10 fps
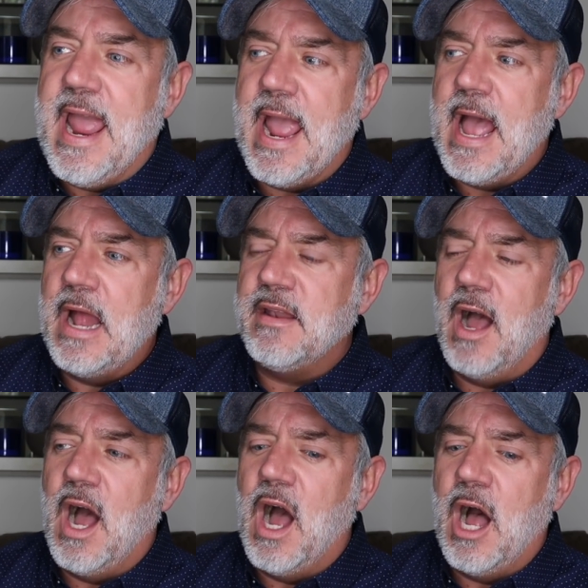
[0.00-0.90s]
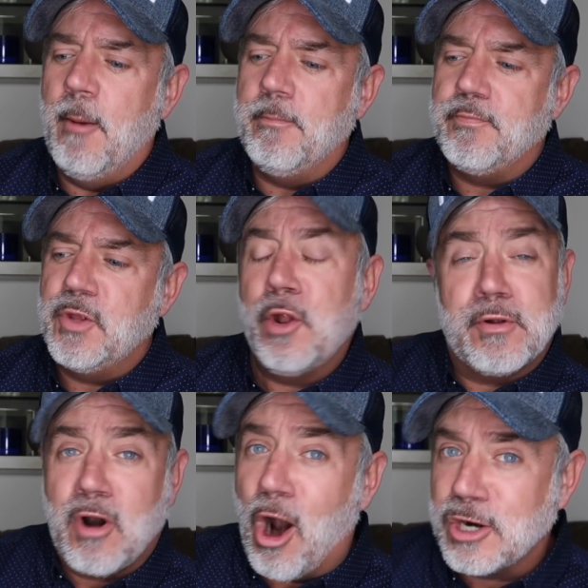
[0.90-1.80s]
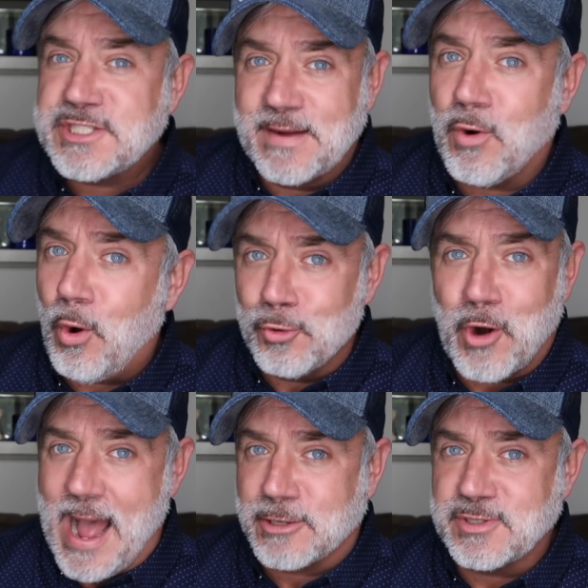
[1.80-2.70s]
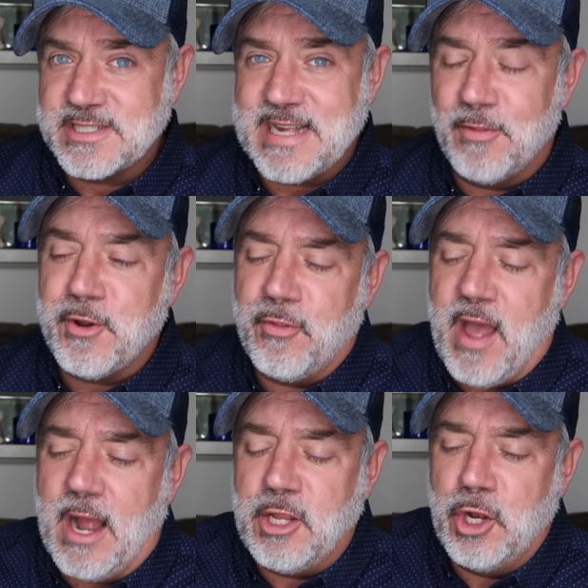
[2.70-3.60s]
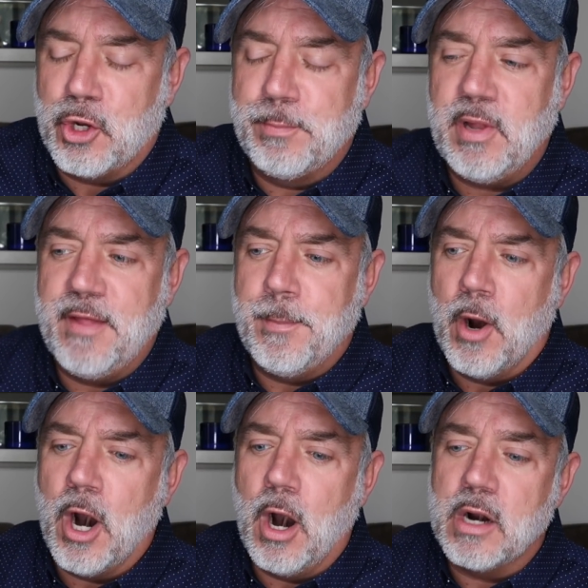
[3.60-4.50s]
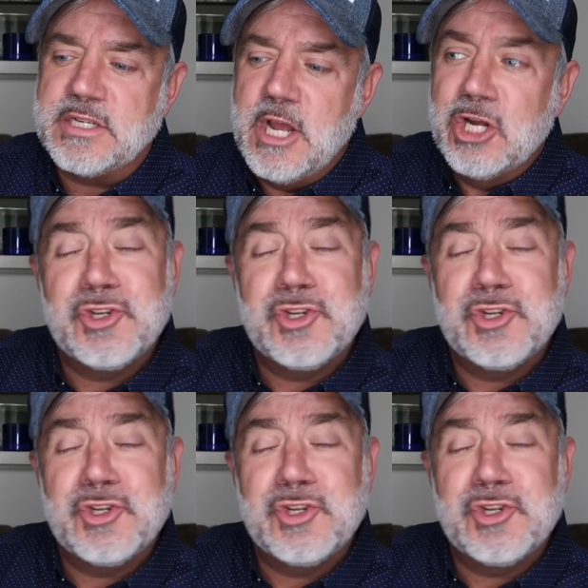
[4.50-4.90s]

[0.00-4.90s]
And, you know, there are several older actresses out there that, you know, could play the part.